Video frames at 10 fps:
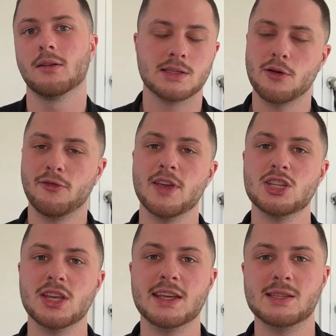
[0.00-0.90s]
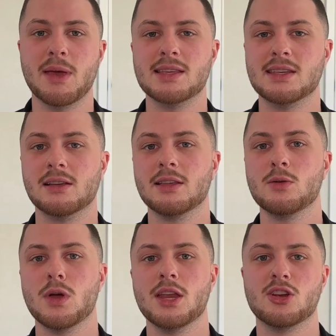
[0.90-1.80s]
So phishing is basically
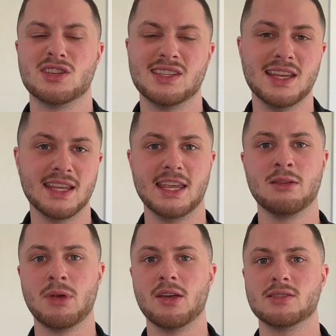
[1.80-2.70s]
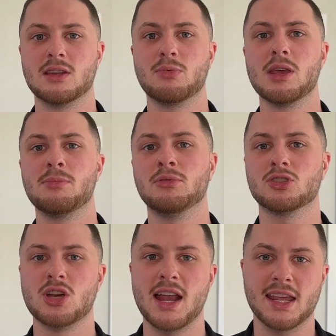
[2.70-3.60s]
when you're sending emails to people
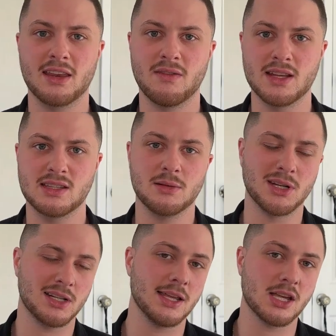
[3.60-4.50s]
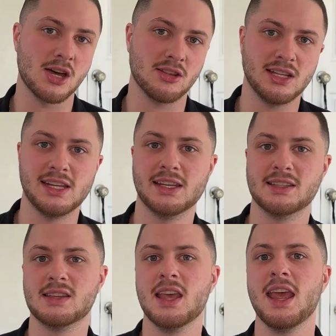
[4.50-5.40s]
trying to convince them to click on
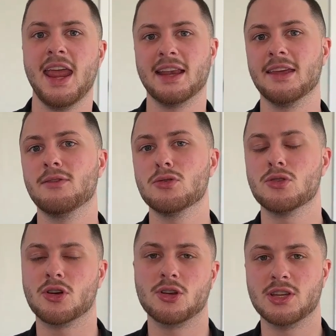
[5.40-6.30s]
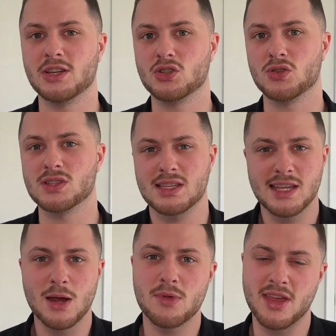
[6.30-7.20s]
links and give you your credentials.
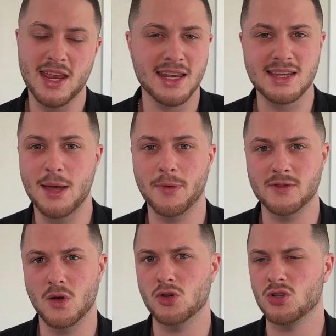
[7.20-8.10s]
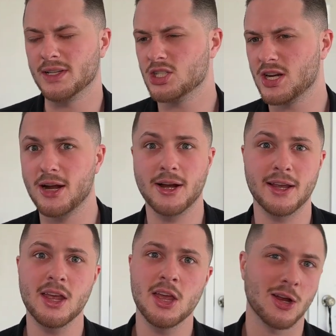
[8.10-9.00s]
Same with any type of social engineering.
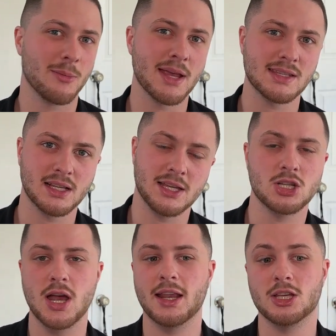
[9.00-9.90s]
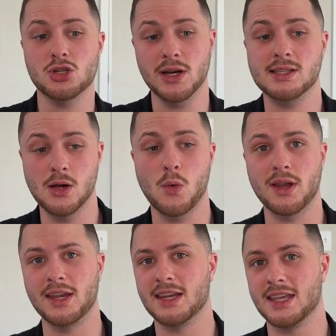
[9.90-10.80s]
You're basically trying to trick someone
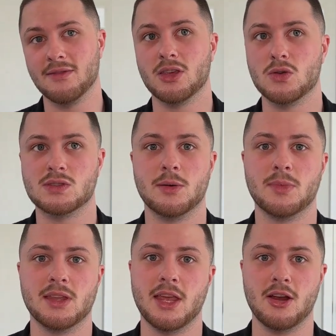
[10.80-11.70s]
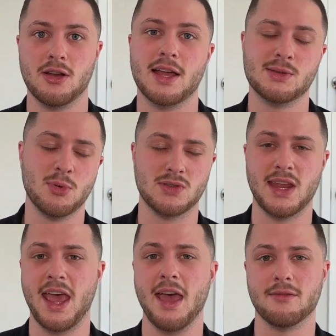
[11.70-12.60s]
into giving you something that you're not supposed to
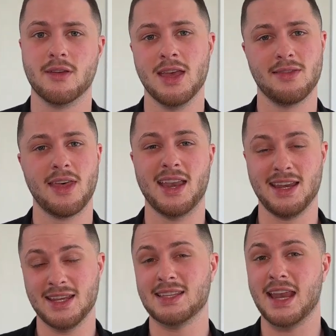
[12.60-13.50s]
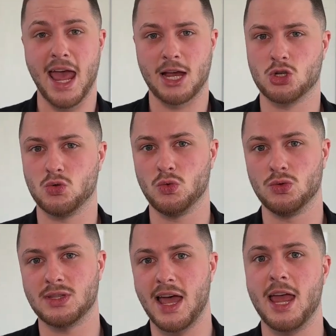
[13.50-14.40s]
have. That is an actual
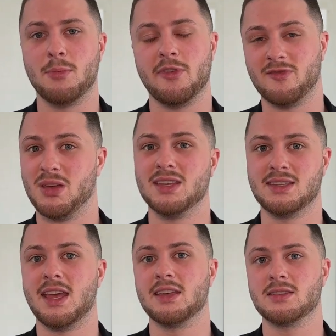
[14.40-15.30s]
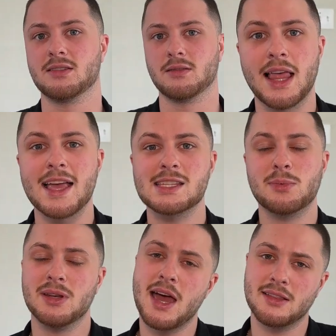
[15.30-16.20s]
type of pen test. Last but
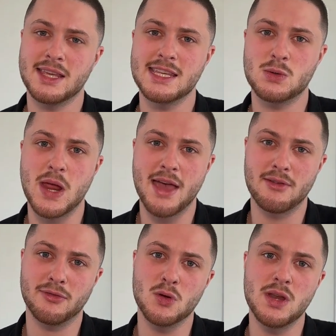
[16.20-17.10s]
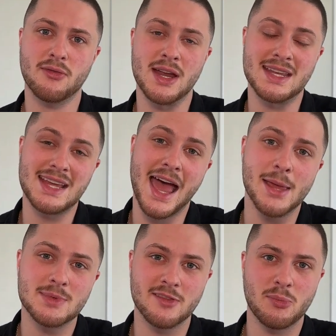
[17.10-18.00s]
not least, we have a few different
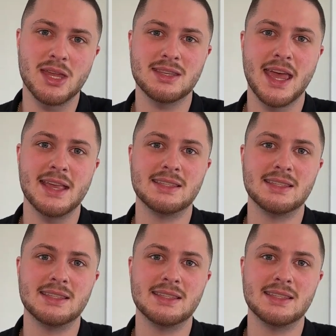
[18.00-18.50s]
types of pen tests